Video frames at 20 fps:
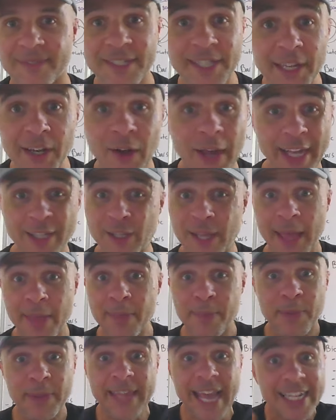Still,
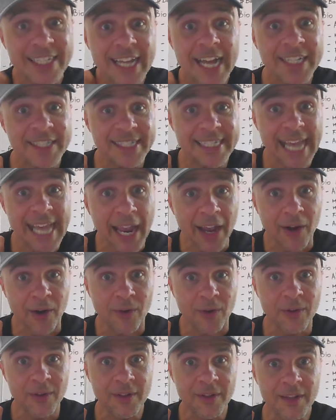but that's on
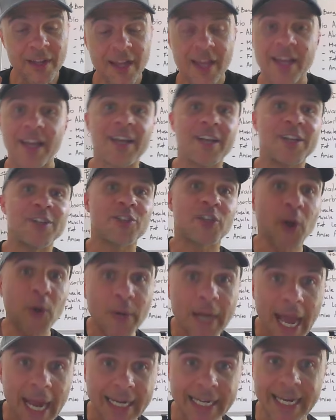sale.
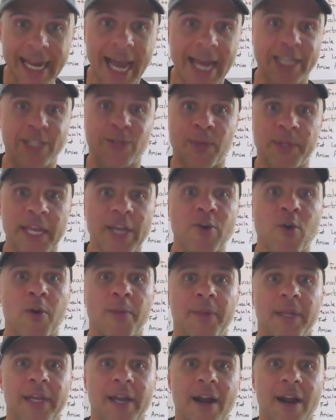Two ninety nine is what they
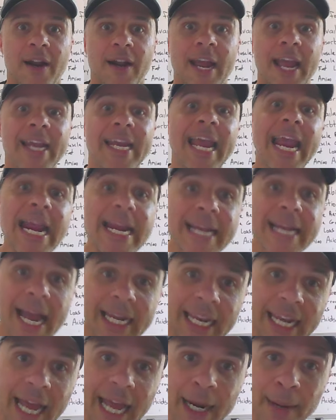normally are, and eight
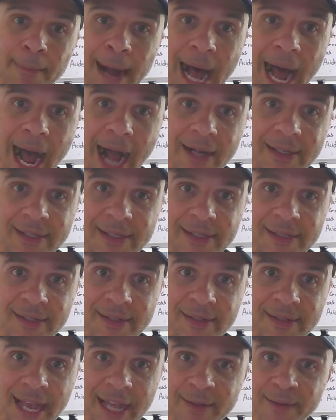ninety nine a
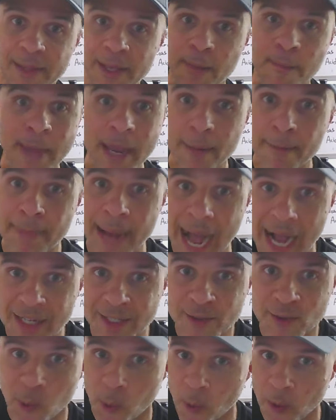box at the big
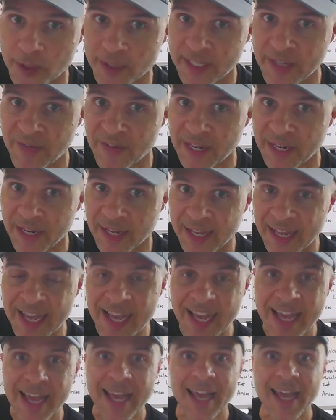box stores even.
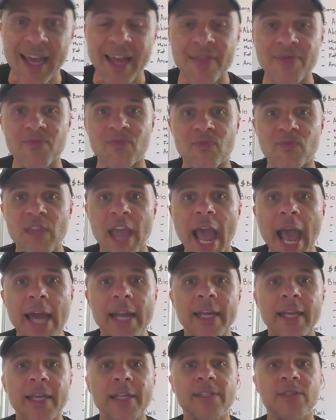
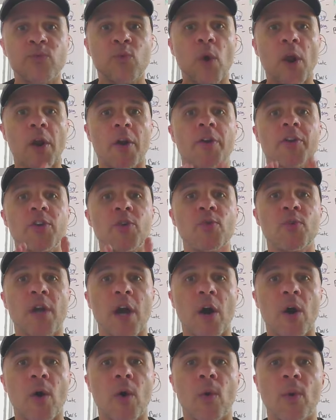That is where you
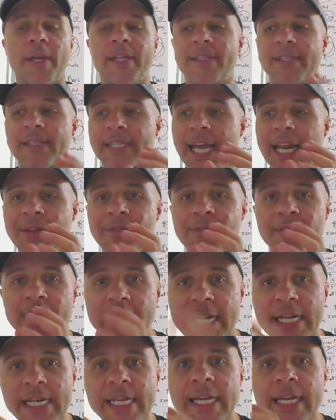go instead of
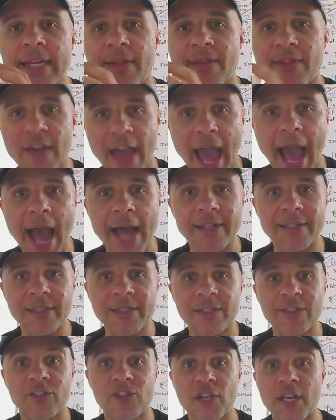eating that.
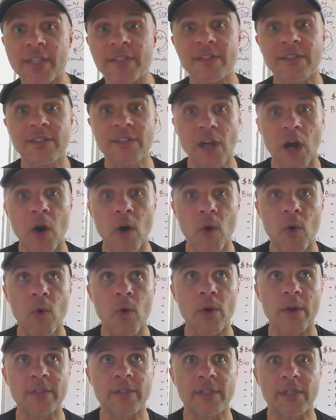Just
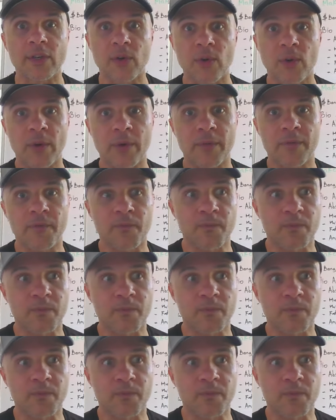go to.